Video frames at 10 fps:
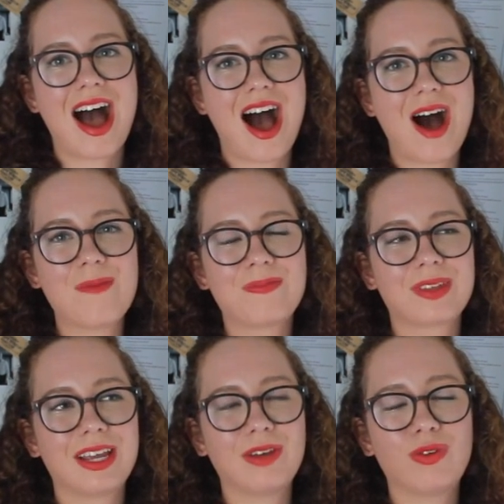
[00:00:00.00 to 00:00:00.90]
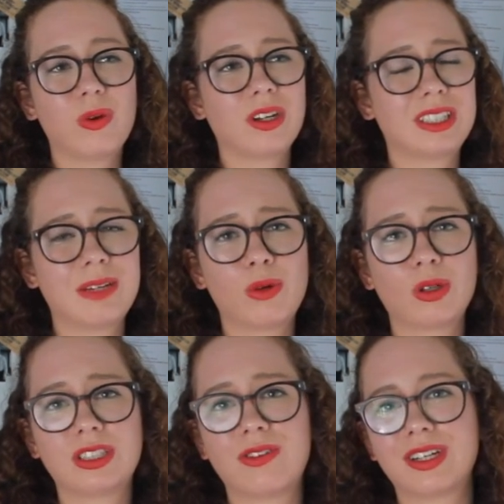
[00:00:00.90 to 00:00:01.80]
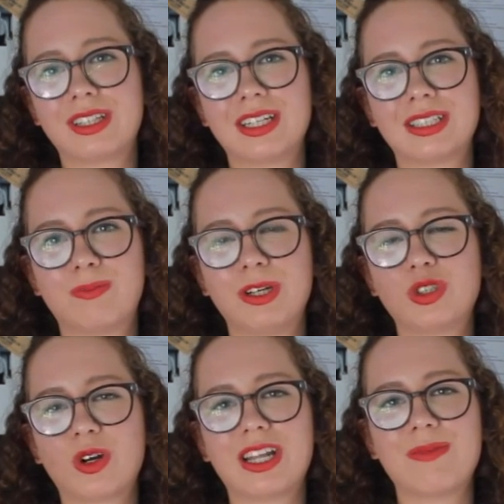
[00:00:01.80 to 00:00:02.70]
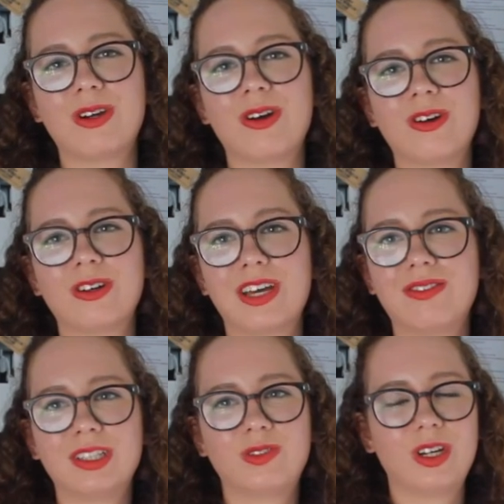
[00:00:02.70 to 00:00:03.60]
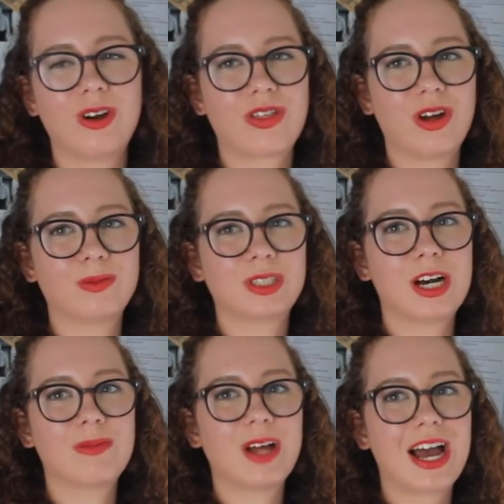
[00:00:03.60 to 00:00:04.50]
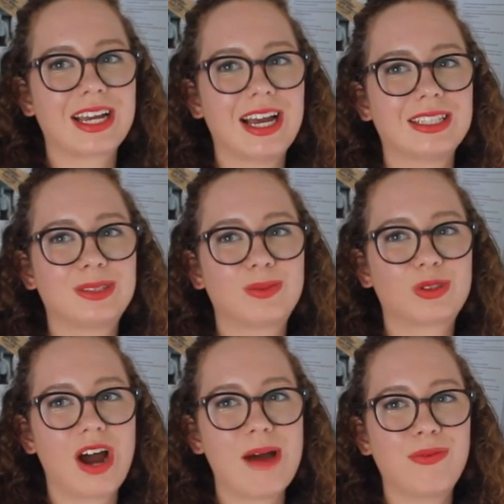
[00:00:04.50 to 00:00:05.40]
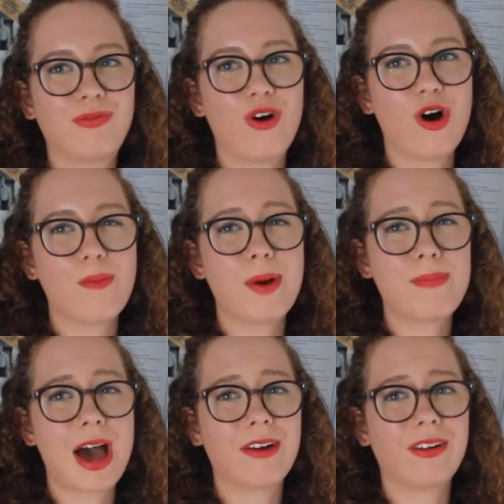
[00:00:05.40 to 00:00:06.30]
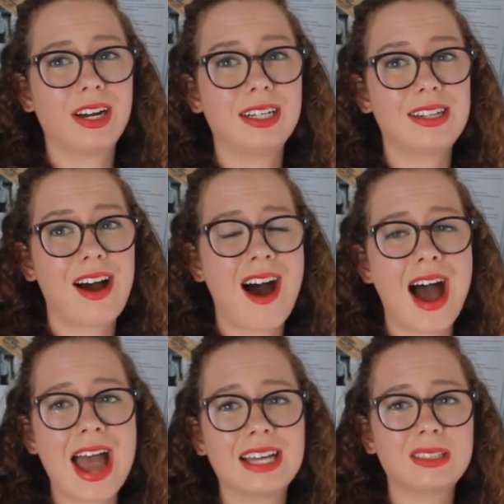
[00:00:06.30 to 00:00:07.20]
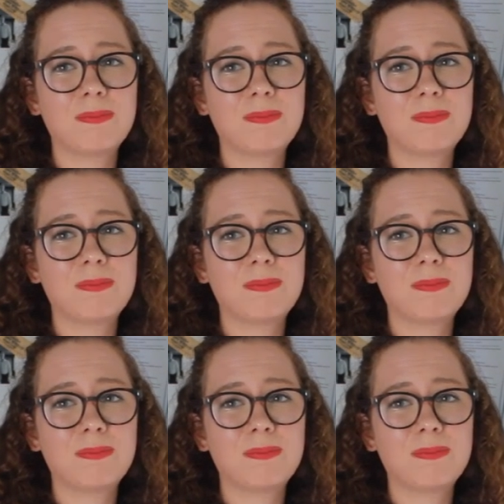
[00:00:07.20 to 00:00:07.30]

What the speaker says: If you want to see more stuff like this, be sure to let me know. Give this video a thumbs up, like and subscribe before my battery dies.